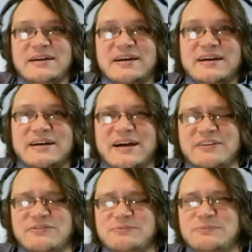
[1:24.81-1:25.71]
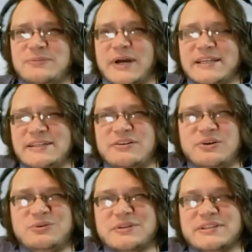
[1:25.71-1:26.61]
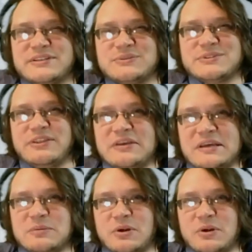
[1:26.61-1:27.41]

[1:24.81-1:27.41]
I didn't know that this was a thing,